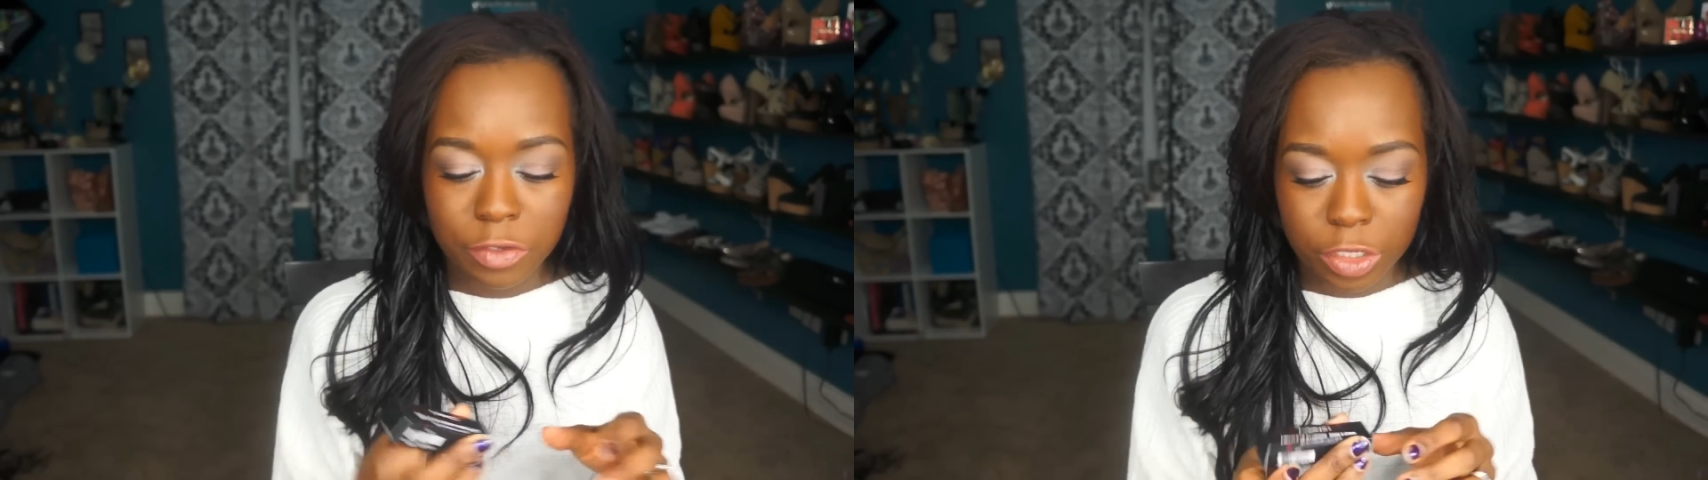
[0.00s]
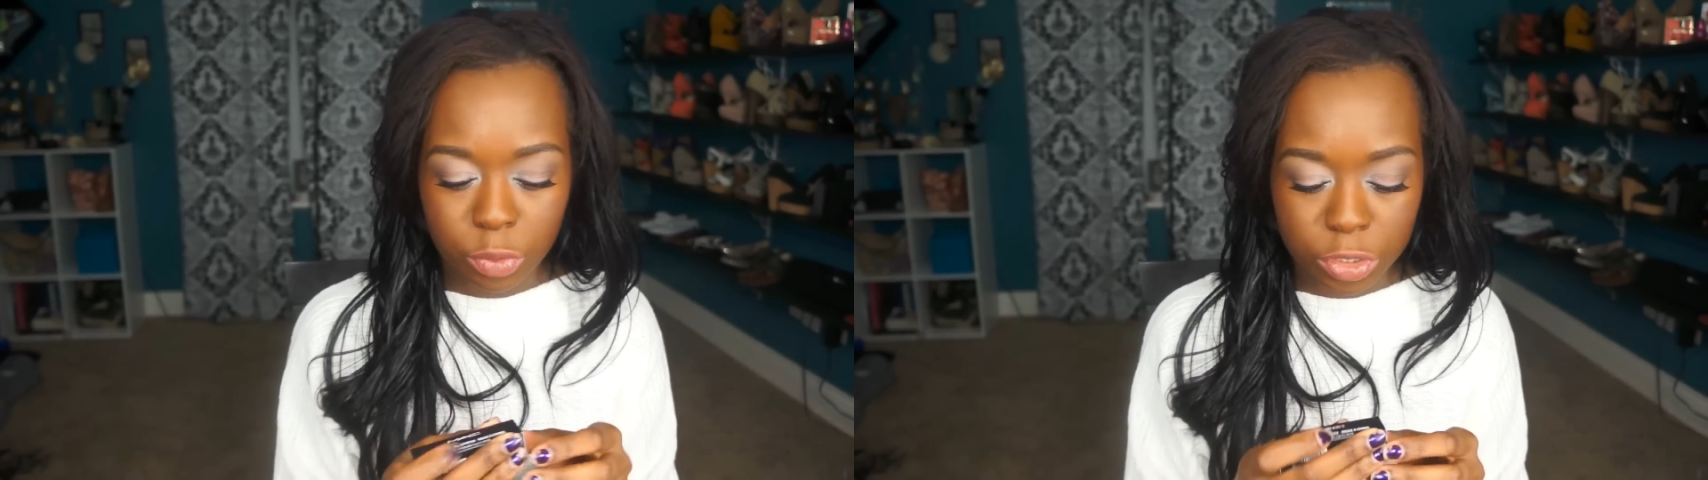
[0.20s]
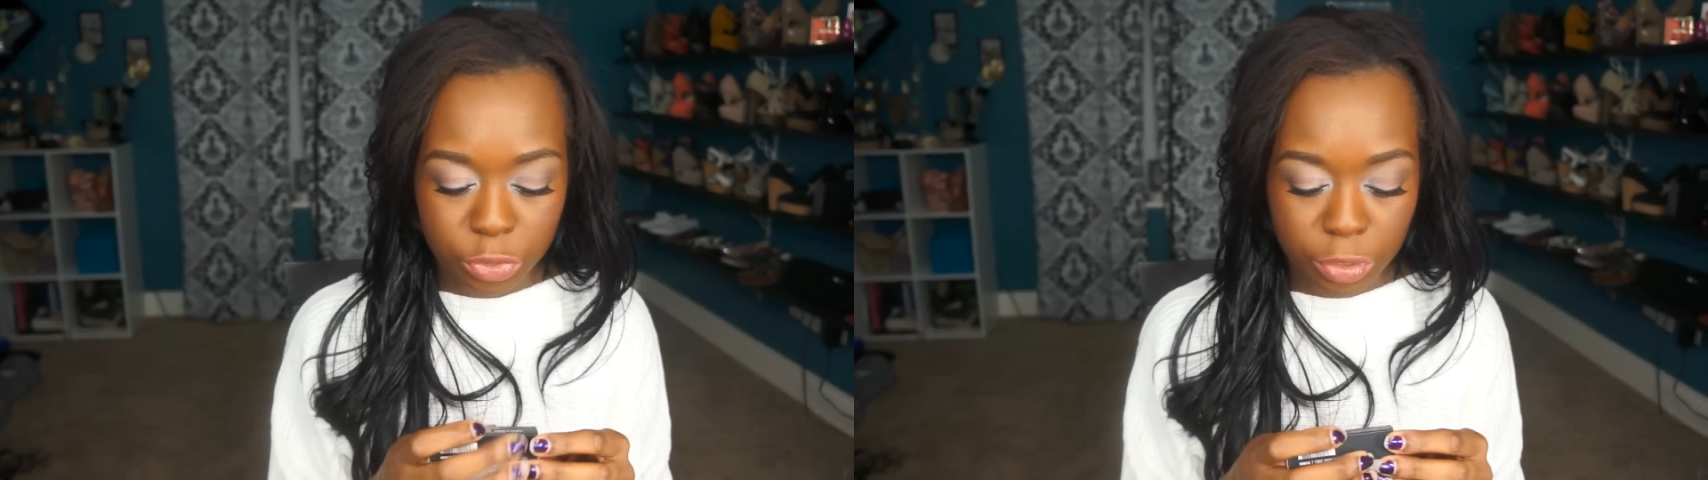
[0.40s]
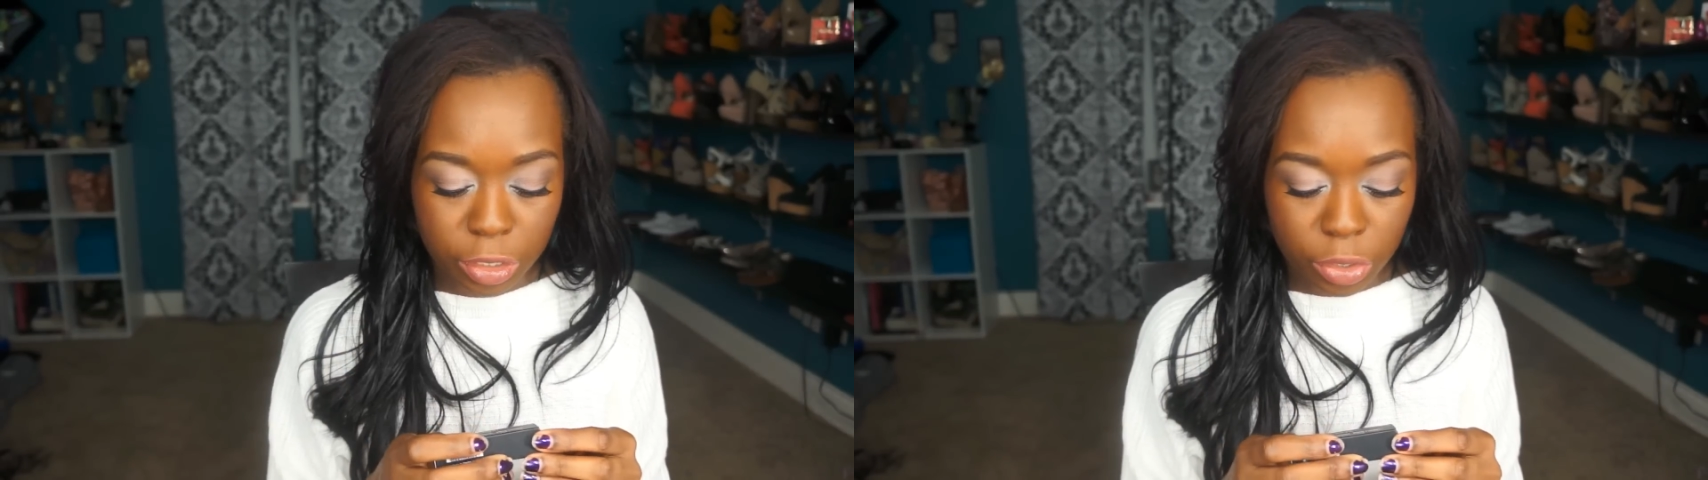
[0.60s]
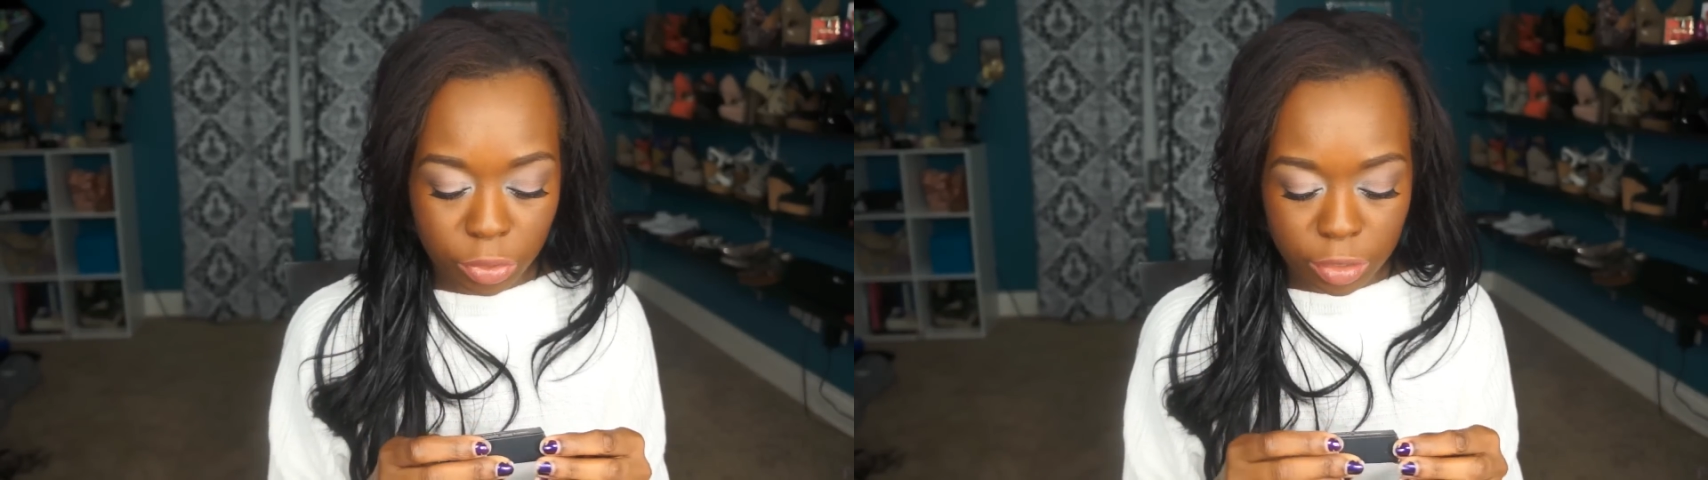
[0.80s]
so I just wanted to
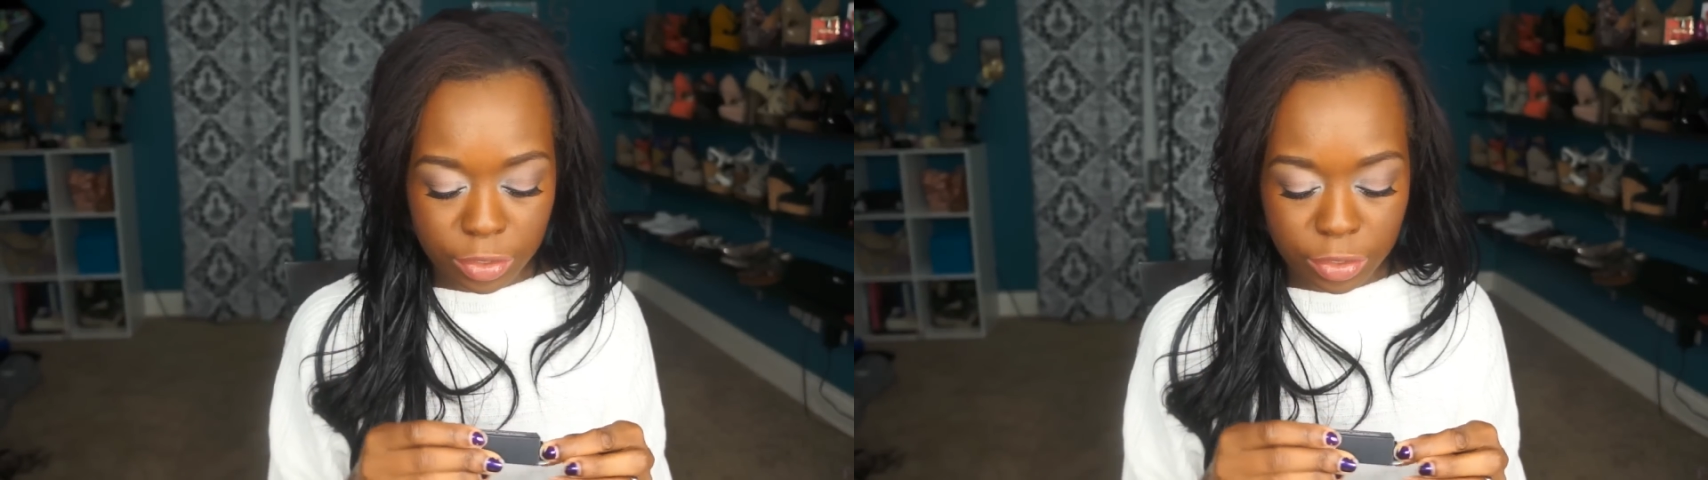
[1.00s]
include it.